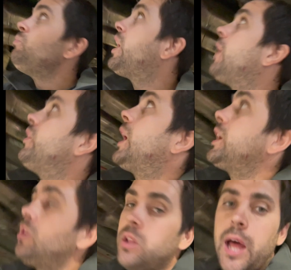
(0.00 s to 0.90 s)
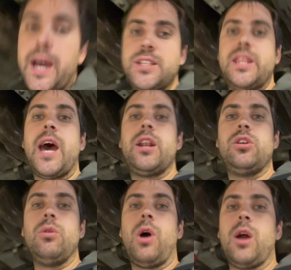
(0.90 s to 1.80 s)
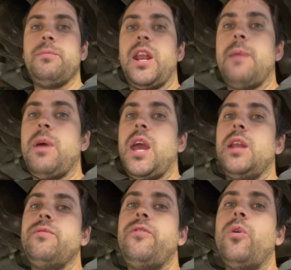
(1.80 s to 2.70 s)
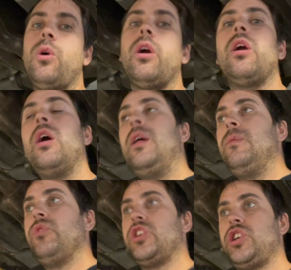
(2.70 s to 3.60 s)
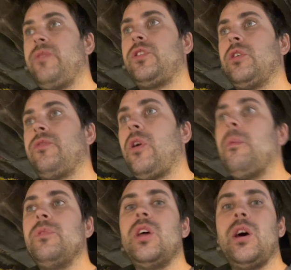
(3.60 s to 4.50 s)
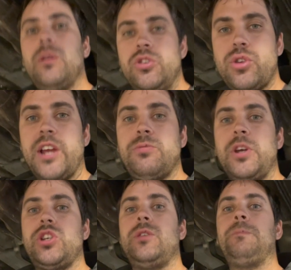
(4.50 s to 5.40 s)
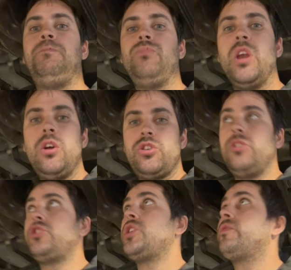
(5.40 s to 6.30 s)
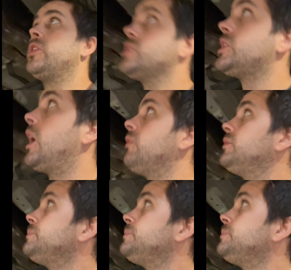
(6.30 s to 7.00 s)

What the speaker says: and then I utilized that new arm that I made for the shifter from the transmission to the shifter itself.